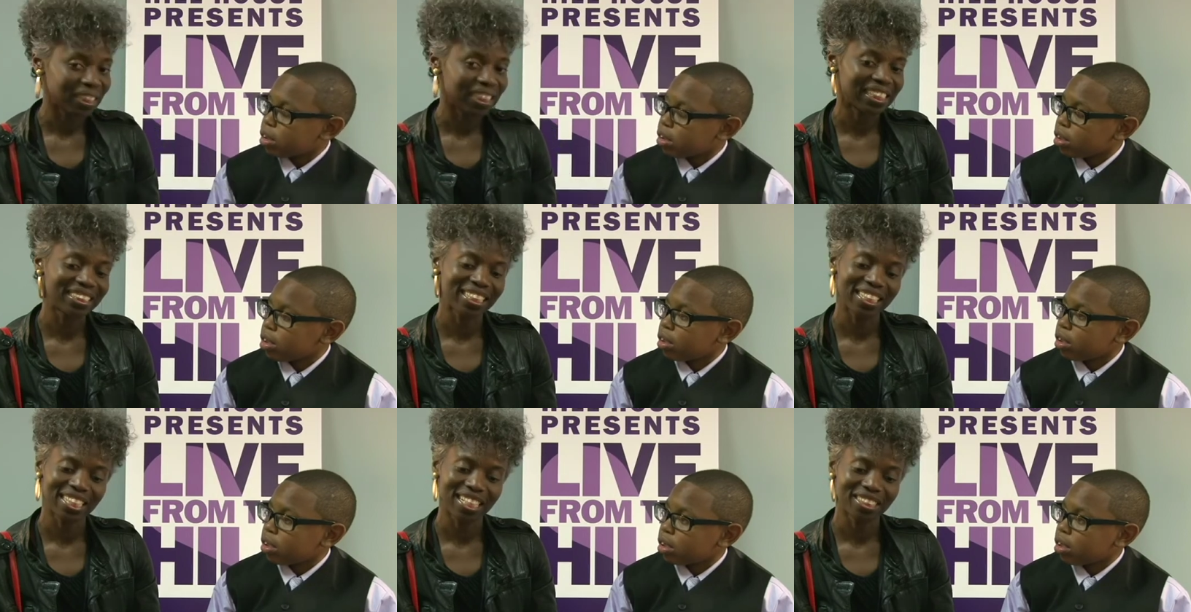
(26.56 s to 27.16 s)
Speaker 1: because
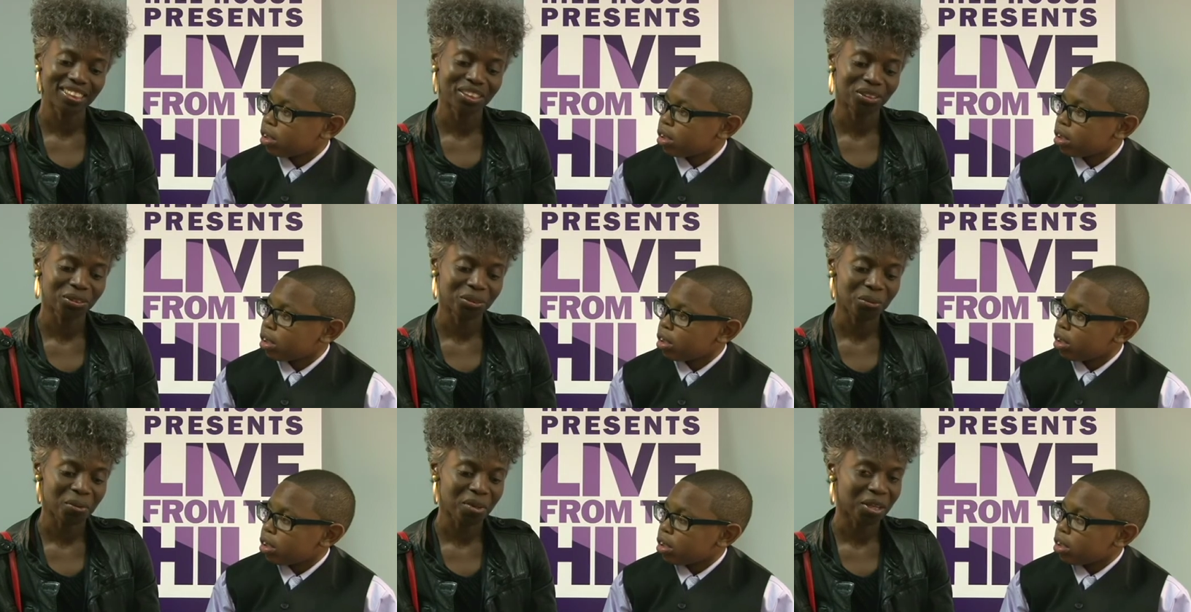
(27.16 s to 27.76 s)
I get
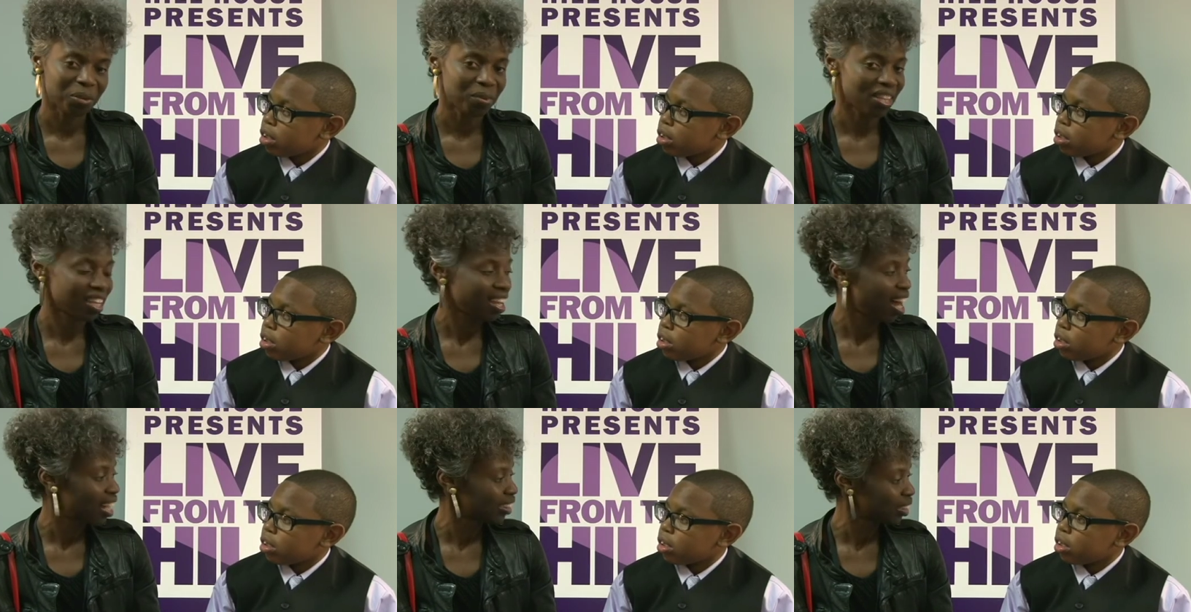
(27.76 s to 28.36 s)
to work with
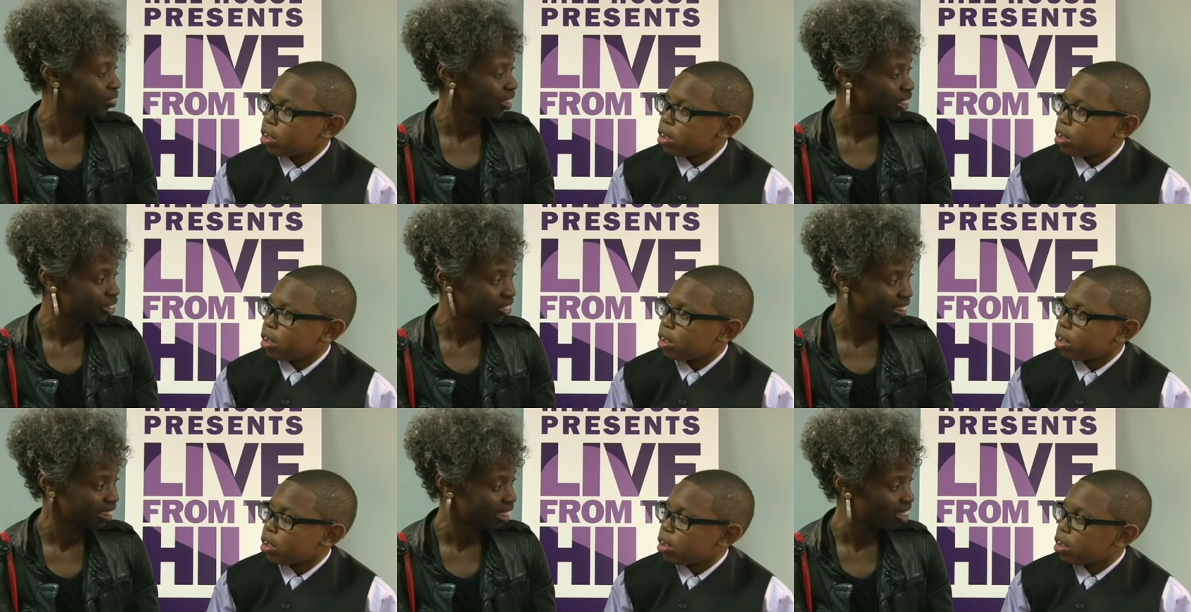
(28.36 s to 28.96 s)
lots of
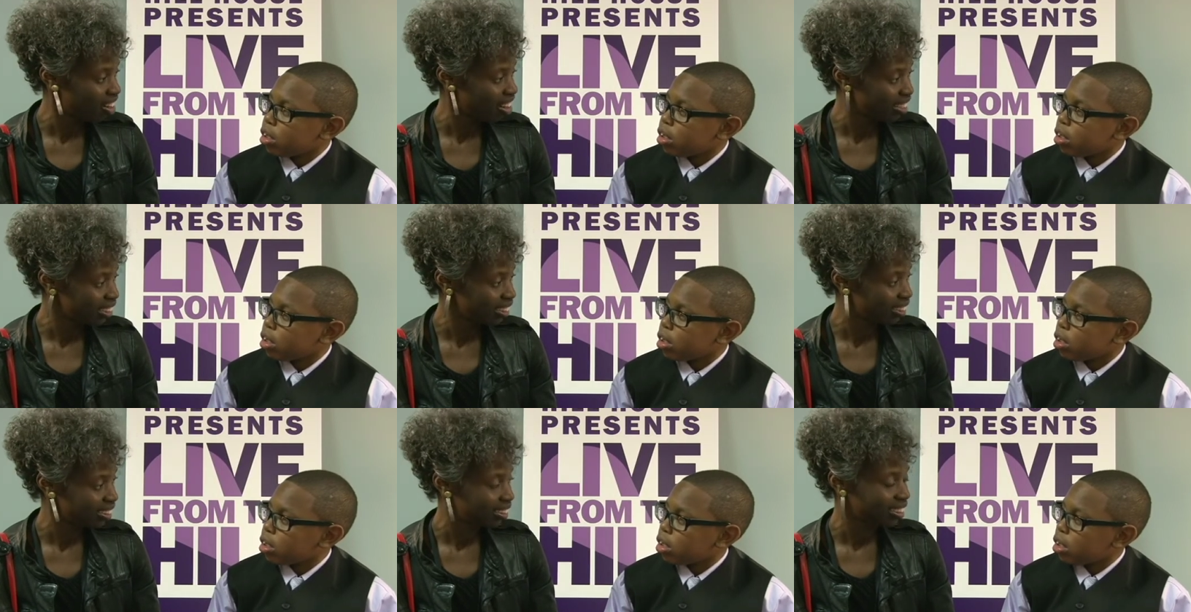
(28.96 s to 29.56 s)
interesting
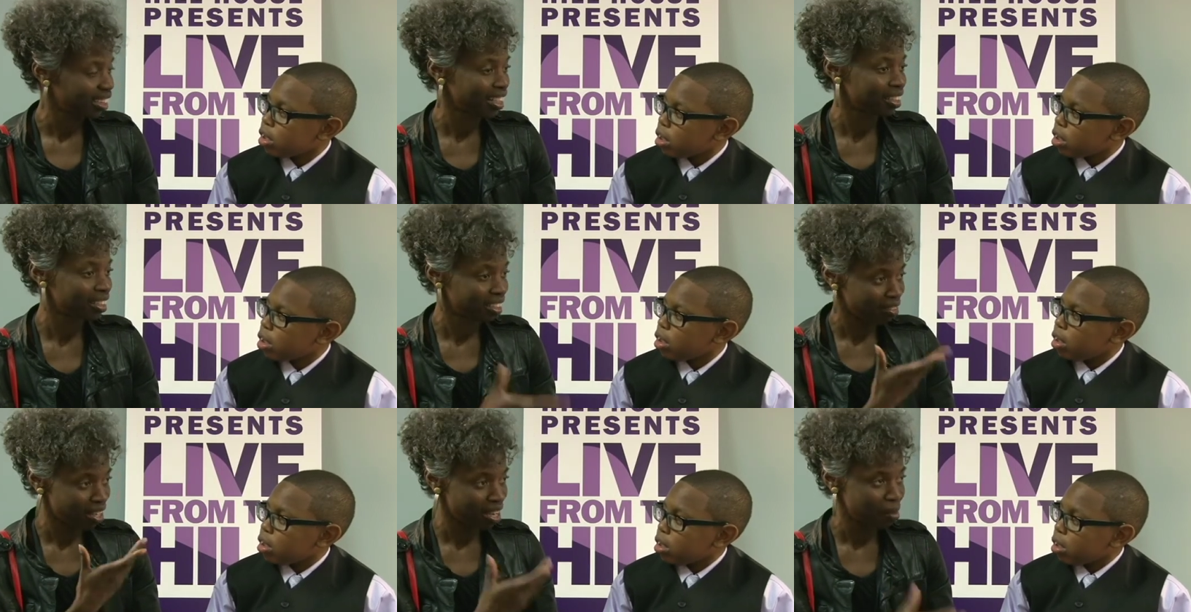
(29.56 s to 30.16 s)
artists like
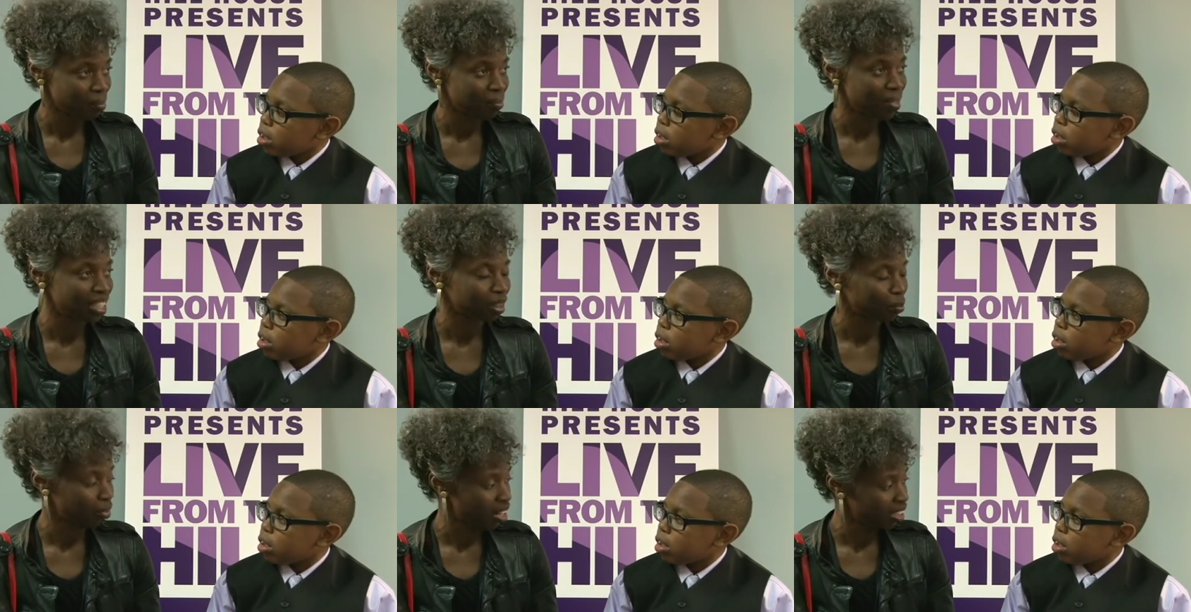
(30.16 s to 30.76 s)
um,
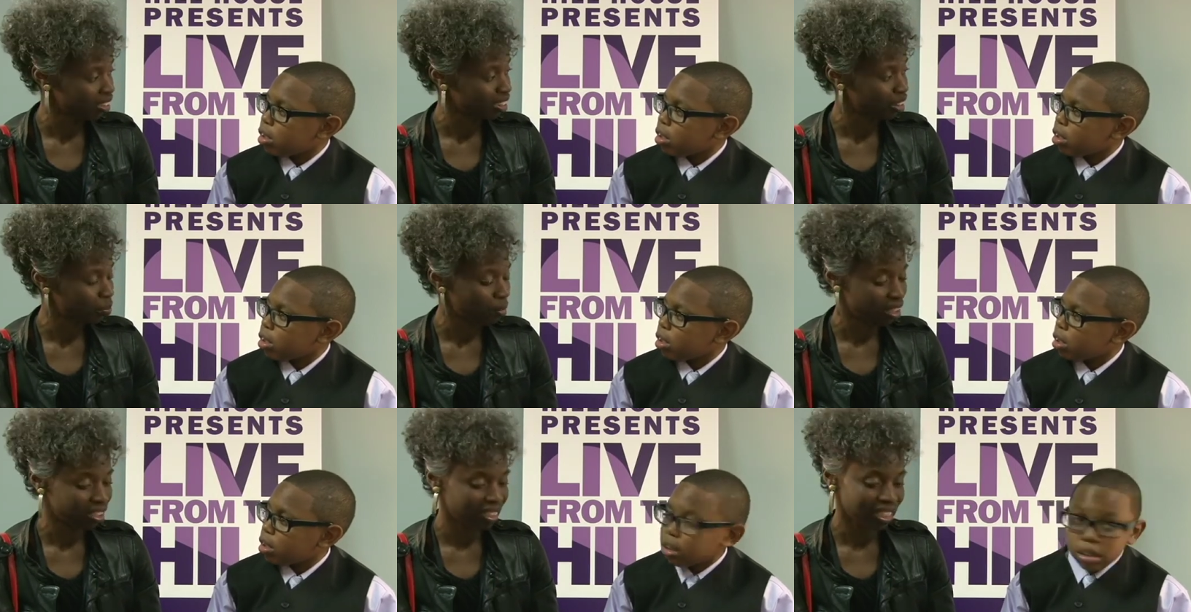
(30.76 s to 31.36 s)
Esperanza
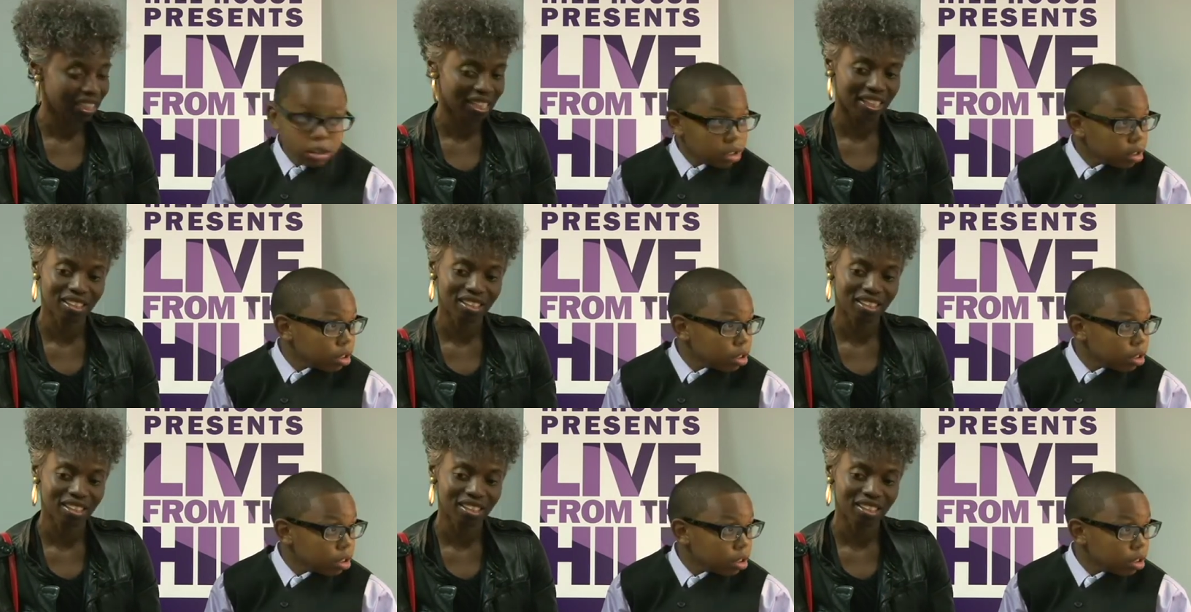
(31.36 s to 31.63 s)
Spalding